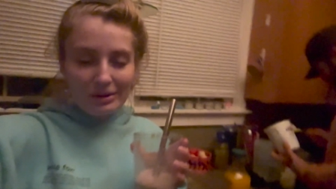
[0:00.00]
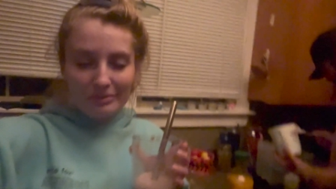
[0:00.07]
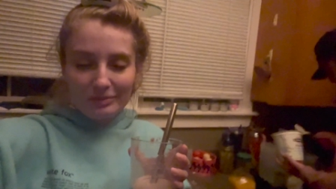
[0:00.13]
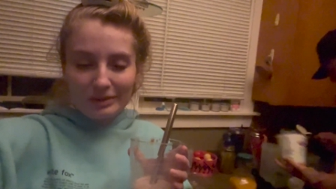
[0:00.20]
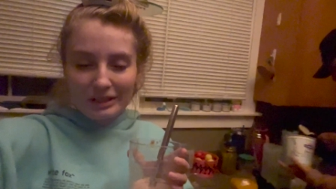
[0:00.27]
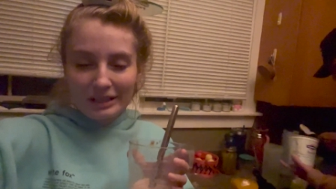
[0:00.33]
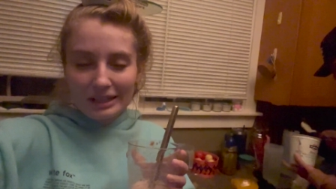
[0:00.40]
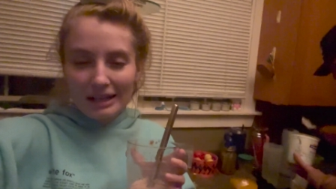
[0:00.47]

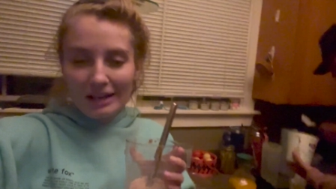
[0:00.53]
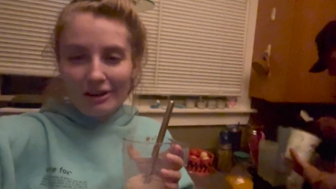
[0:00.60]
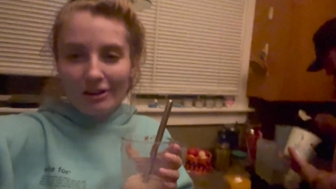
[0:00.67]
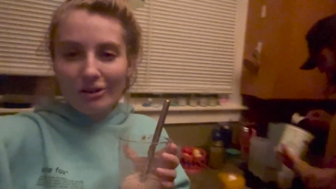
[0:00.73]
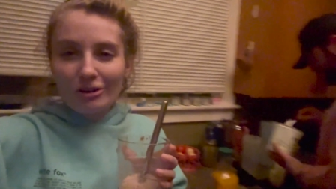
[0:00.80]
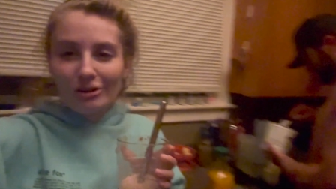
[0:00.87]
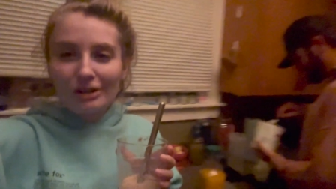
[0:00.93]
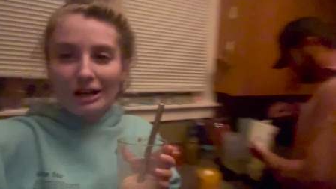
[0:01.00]
but
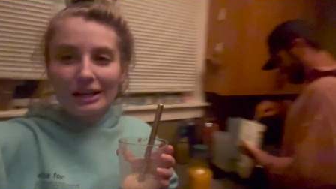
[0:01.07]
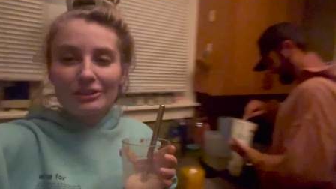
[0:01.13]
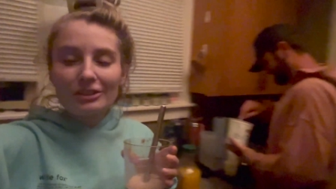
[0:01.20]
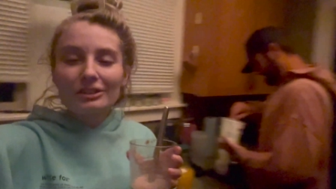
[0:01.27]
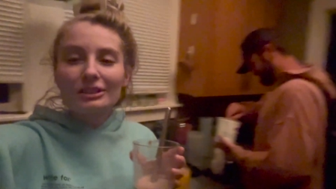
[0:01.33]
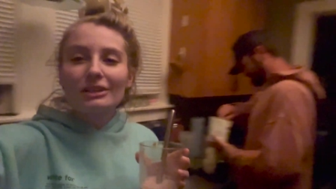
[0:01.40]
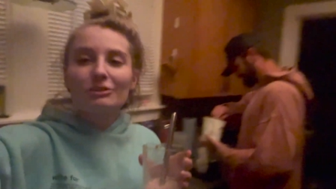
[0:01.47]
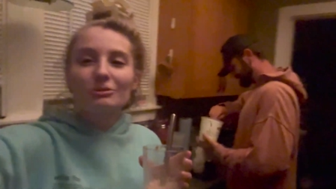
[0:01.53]
all I thought
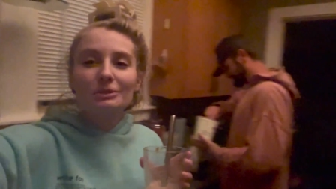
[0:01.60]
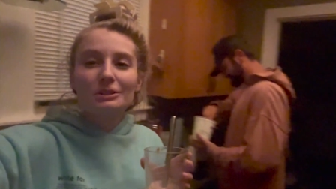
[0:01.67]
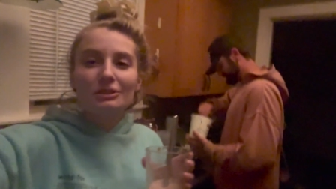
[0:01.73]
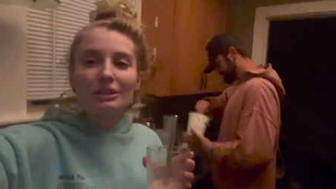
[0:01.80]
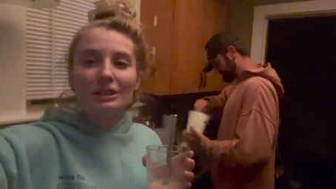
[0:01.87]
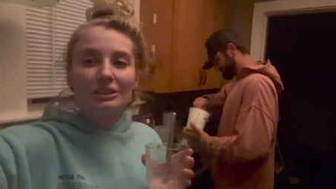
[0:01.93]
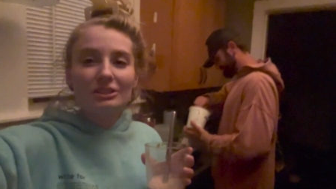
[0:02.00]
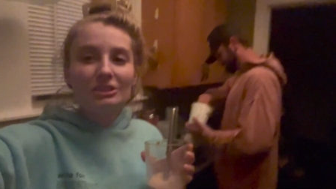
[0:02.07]
that would be so
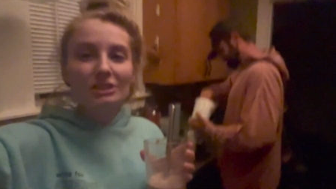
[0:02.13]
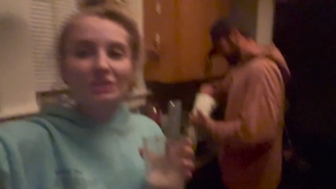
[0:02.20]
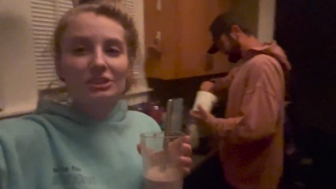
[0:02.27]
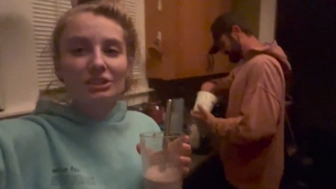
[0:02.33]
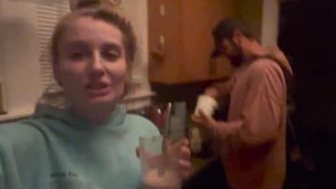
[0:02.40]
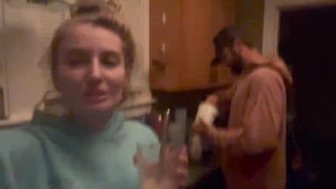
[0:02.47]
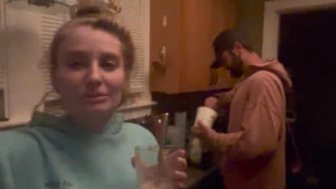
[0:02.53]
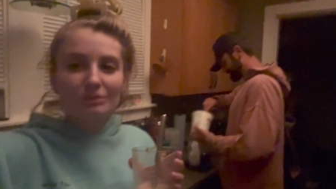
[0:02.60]
energized to
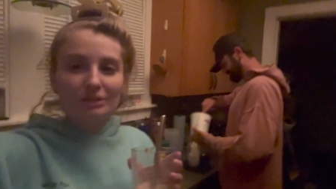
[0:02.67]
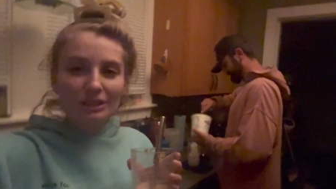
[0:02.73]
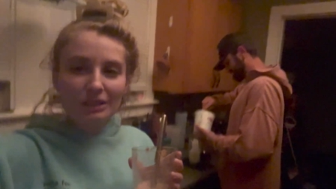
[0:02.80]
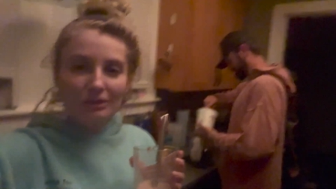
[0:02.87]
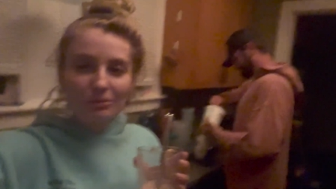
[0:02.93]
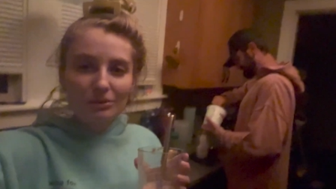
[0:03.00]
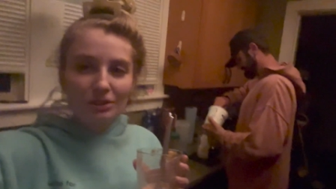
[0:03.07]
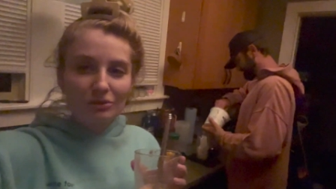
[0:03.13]
get up today,
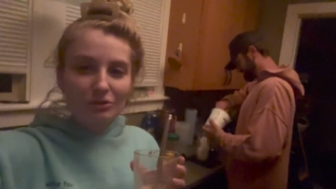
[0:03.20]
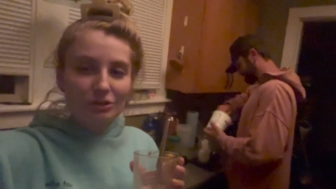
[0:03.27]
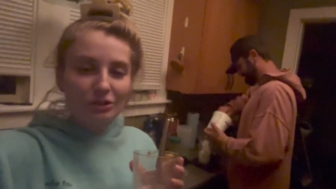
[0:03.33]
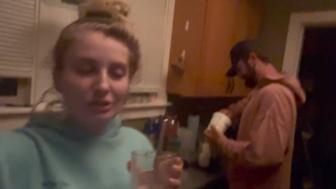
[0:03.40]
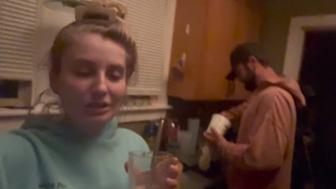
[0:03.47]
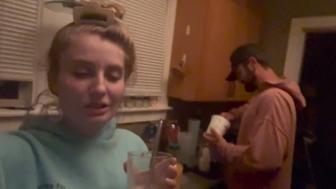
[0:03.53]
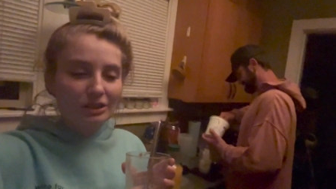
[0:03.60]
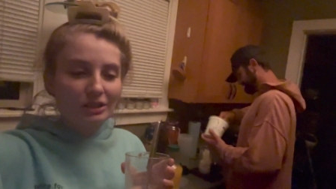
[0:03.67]
but I feel
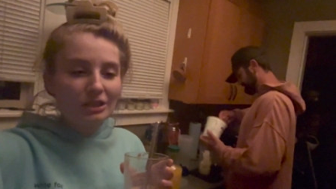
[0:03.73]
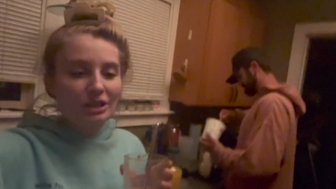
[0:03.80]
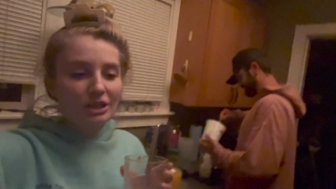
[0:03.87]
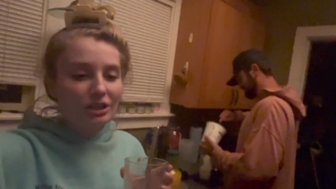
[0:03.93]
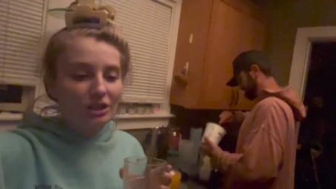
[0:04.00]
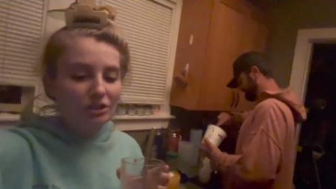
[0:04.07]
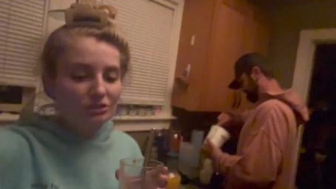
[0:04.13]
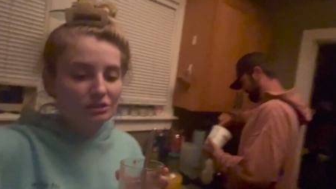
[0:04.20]
like
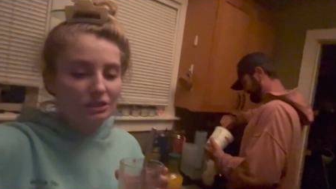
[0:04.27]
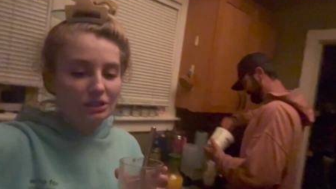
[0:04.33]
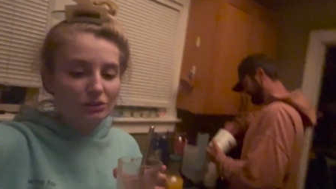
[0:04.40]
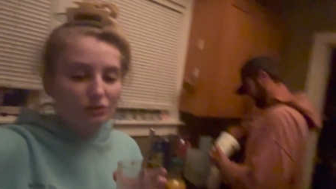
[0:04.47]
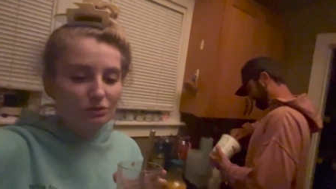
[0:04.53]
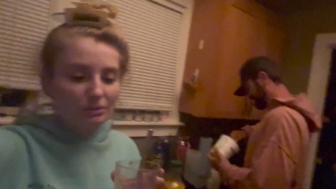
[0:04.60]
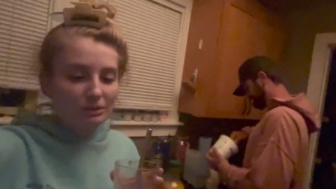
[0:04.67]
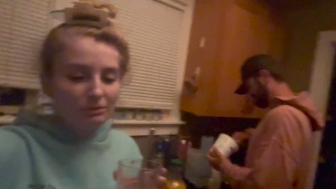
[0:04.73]
all it did
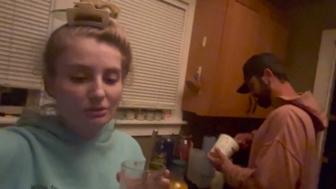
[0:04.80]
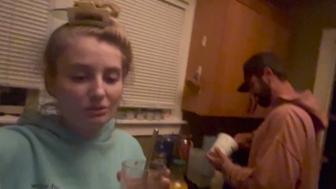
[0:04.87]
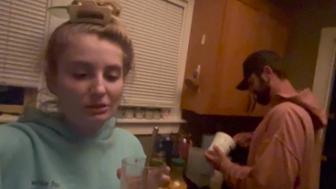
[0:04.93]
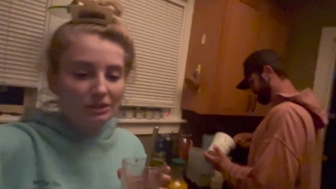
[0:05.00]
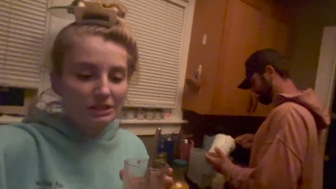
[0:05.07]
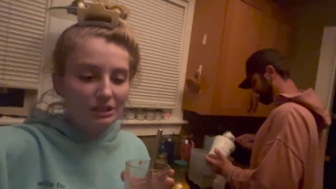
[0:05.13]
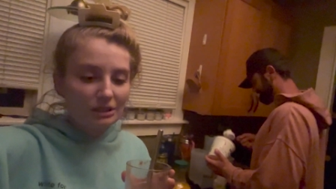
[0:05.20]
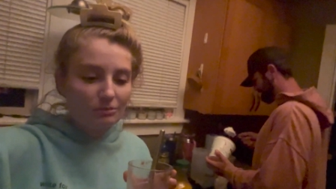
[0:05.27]
was make me
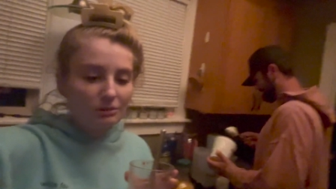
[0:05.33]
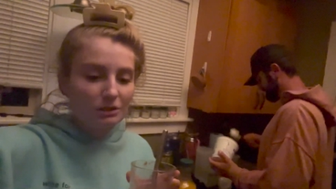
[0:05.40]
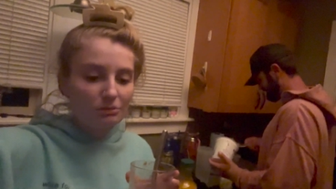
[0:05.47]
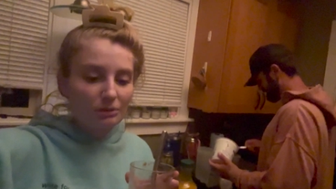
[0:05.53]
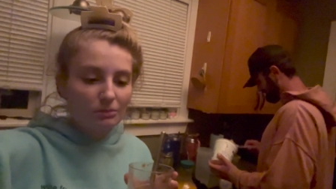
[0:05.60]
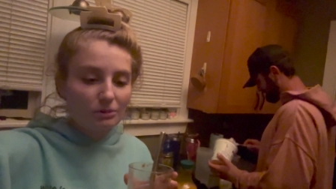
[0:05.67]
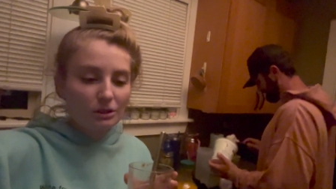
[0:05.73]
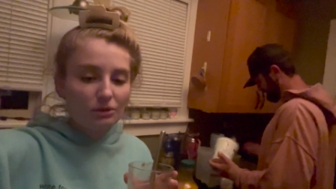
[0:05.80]
realize how much
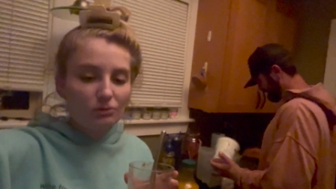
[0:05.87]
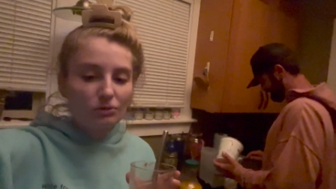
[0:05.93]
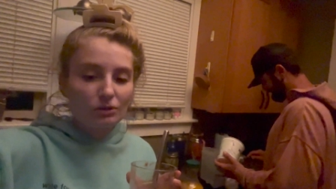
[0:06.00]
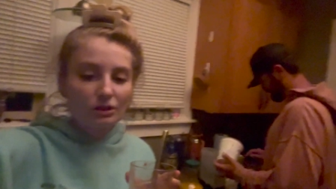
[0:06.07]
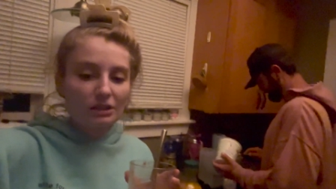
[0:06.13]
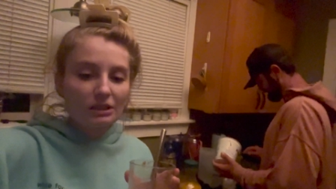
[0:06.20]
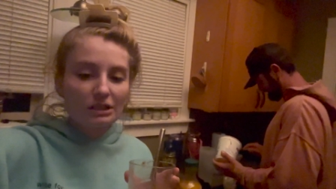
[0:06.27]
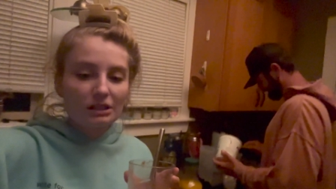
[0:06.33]
my body
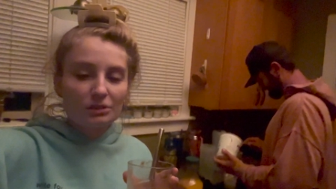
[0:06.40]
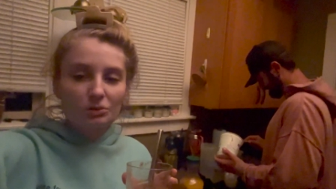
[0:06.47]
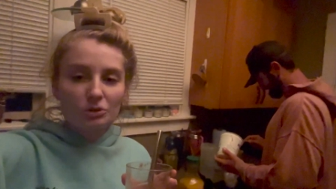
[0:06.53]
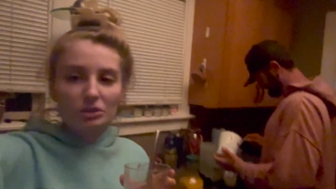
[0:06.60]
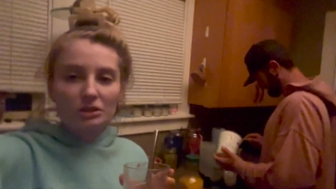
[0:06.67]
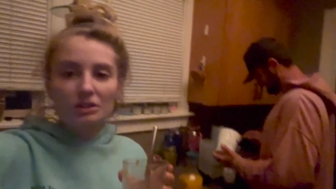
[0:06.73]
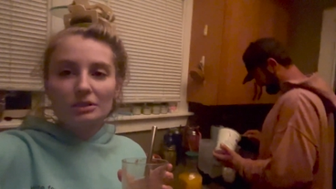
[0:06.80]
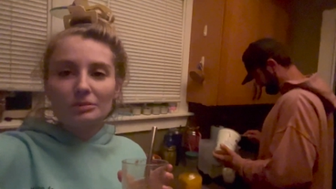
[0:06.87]
really needs more
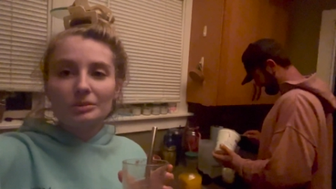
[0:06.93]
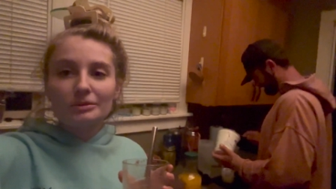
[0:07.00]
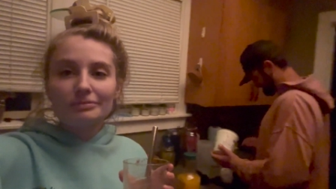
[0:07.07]
sleep.